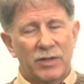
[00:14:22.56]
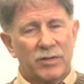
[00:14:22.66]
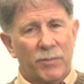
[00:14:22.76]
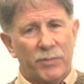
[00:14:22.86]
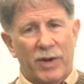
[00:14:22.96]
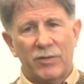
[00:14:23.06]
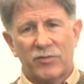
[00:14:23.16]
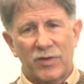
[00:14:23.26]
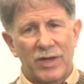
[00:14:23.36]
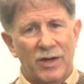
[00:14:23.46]
to
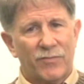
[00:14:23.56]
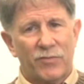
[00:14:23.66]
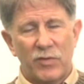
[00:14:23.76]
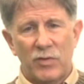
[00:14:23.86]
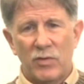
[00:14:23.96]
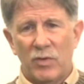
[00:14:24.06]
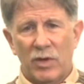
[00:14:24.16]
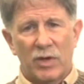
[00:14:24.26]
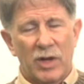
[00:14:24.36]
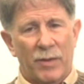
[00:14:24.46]
punch in a few
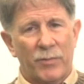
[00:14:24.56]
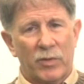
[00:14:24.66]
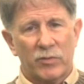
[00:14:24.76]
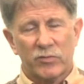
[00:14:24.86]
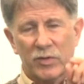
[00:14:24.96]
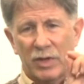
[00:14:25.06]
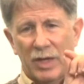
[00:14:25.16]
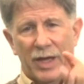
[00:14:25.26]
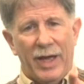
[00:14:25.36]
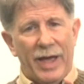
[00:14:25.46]
numbers
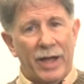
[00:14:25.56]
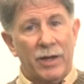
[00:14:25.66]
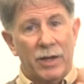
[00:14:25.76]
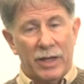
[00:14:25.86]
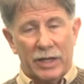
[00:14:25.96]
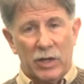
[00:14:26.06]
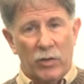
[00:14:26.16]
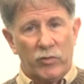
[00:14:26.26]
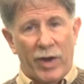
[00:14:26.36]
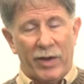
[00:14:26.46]
and it
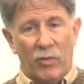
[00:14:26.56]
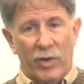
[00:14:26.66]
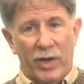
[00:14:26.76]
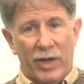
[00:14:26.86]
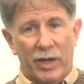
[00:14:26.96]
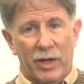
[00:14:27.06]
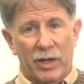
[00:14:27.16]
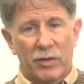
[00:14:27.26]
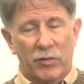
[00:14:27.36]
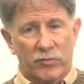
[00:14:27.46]
goes right away
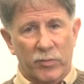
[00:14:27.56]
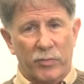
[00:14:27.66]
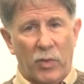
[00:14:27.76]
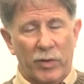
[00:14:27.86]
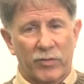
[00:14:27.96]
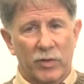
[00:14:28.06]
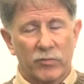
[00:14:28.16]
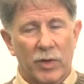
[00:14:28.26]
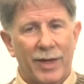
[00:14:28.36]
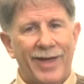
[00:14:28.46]
to support
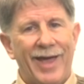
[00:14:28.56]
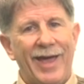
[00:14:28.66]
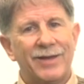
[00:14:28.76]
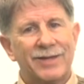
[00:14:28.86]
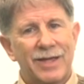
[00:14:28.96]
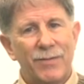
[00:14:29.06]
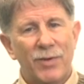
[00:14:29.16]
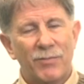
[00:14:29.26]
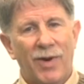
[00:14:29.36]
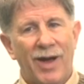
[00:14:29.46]
this. And keep
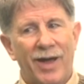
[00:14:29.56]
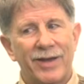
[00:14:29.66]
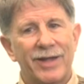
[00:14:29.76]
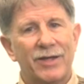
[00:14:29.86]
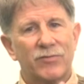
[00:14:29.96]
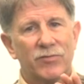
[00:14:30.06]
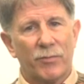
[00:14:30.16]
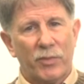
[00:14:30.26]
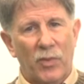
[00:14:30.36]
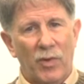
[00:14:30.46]
in mind, it
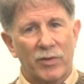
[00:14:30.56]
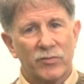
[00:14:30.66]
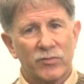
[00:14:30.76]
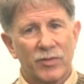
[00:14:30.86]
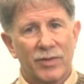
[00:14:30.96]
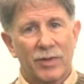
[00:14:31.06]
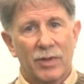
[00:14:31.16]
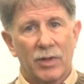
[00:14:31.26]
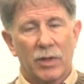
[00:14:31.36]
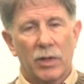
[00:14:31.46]
supports
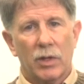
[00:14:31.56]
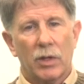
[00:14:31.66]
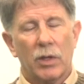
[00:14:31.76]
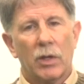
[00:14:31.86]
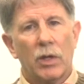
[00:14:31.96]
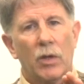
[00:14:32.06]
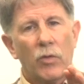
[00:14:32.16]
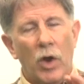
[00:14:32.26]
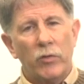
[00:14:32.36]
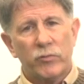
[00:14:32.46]

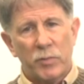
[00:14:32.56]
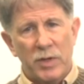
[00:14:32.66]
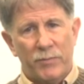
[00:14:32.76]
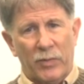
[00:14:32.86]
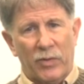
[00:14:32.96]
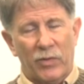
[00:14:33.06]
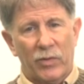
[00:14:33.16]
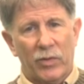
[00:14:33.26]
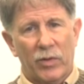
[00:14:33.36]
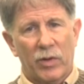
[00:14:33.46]
those people
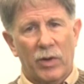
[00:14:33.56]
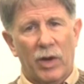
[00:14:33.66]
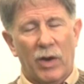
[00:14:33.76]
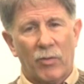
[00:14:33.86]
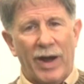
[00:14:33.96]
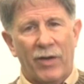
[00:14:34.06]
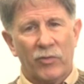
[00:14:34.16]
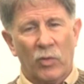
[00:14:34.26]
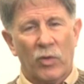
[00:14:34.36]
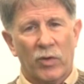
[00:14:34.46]
around
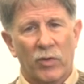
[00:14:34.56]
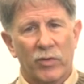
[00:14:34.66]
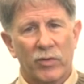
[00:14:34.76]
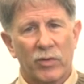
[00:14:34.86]
the world